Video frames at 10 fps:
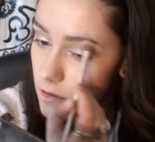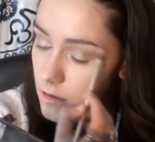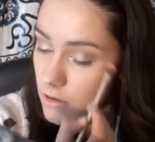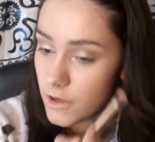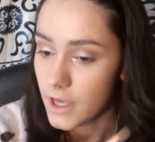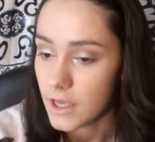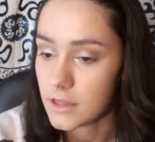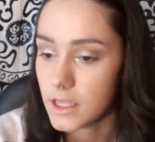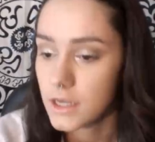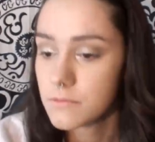Okay,
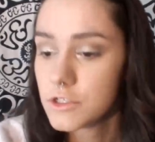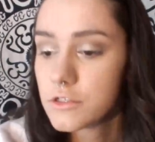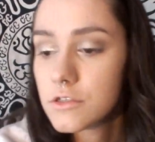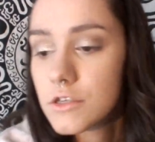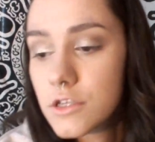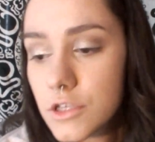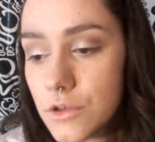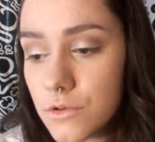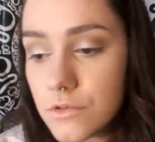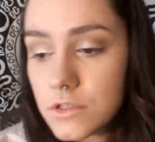and then I'm just going to
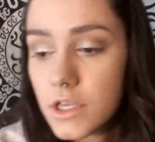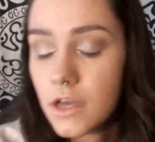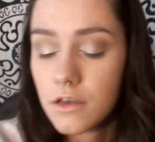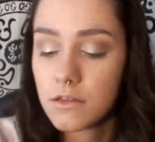use that